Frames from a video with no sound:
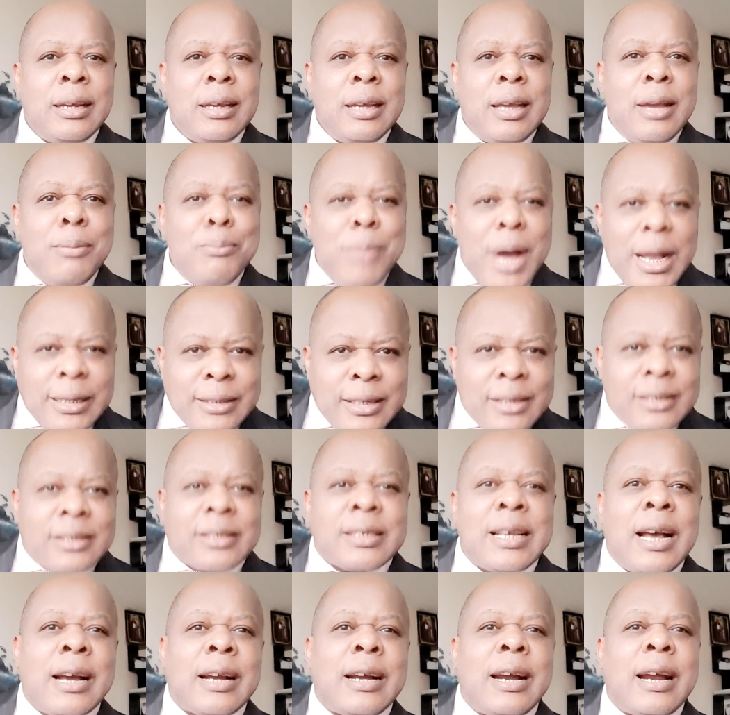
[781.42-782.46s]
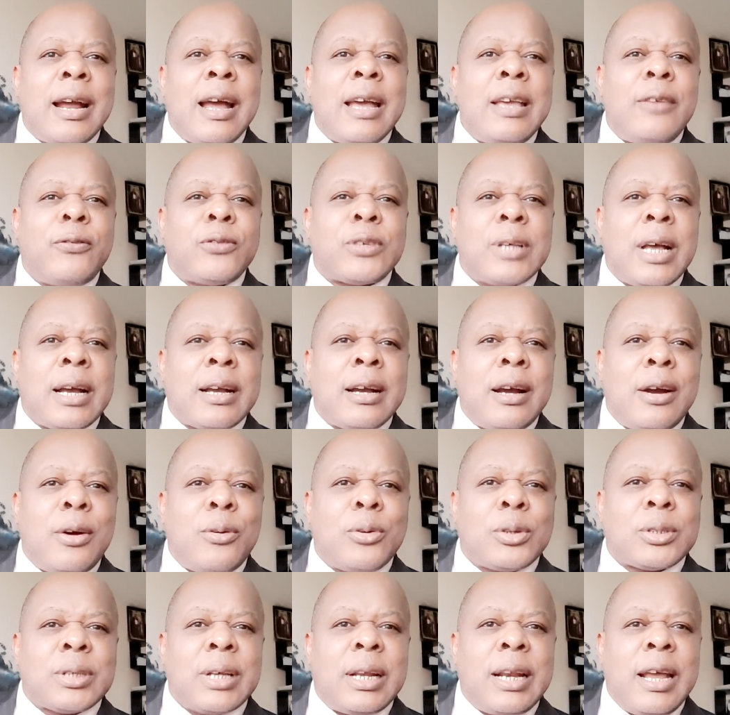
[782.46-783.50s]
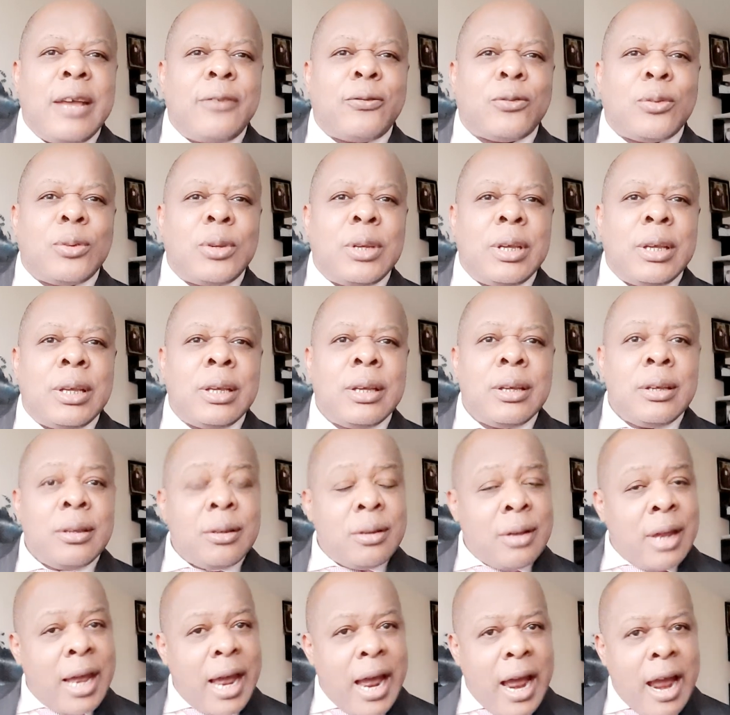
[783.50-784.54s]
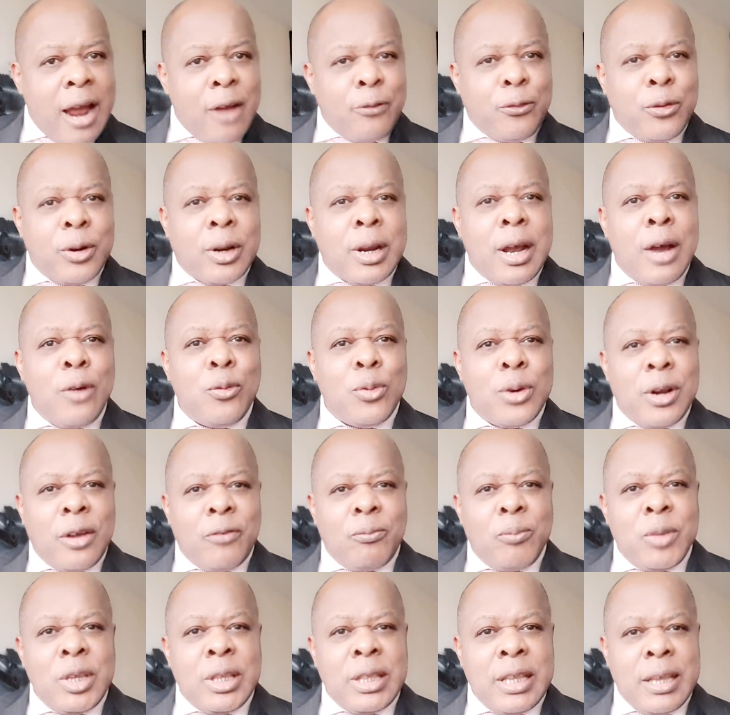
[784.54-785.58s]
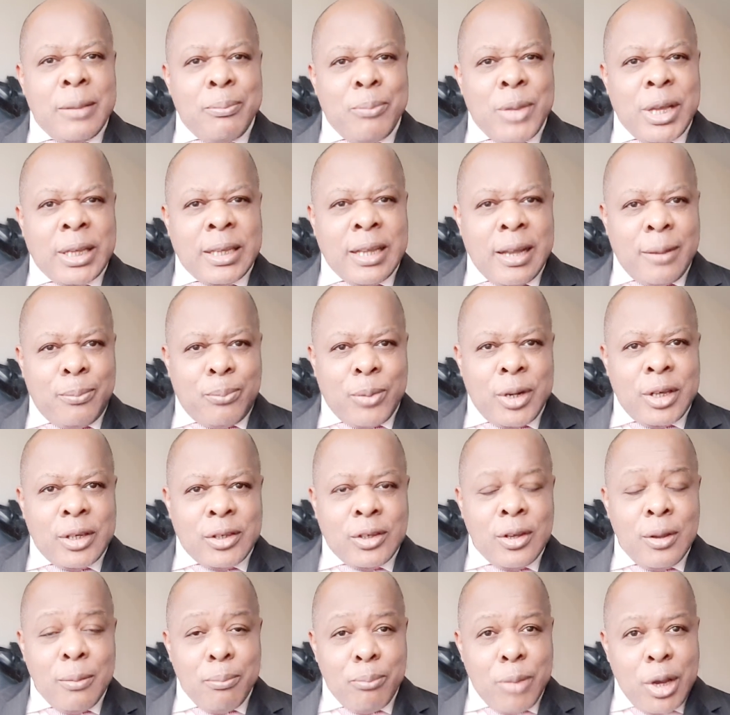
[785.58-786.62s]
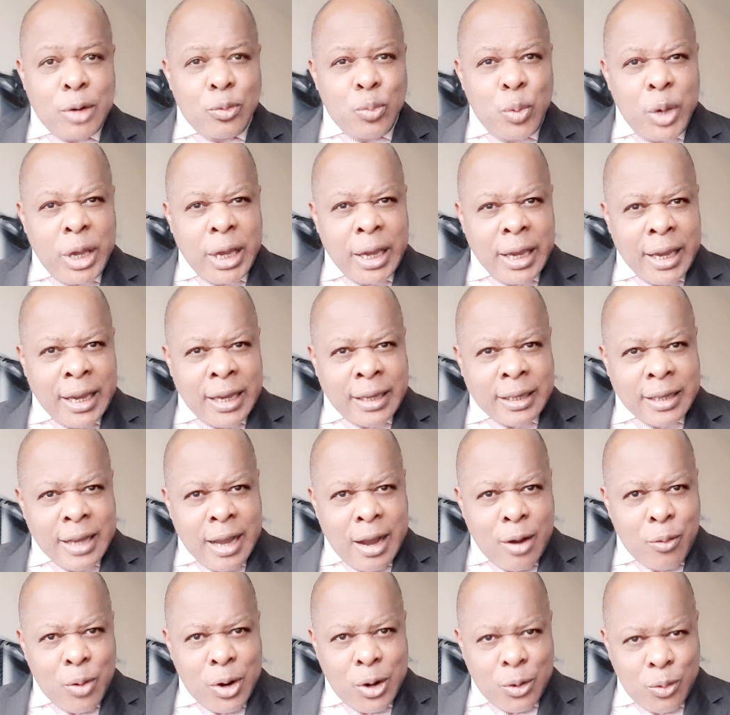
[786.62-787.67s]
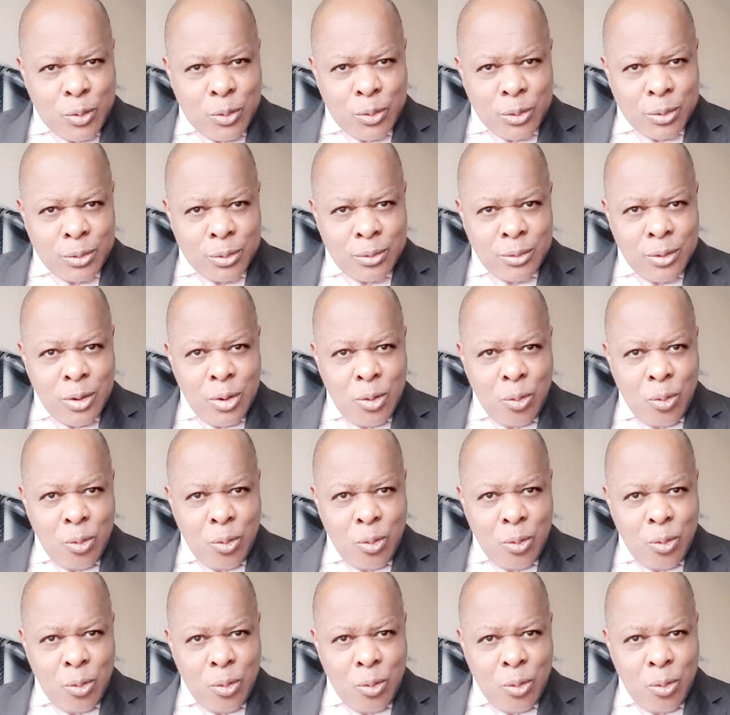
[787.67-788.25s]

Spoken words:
Imagine Sankara, if Sankara was alive today, Africa would have been a better place. But we hate our own.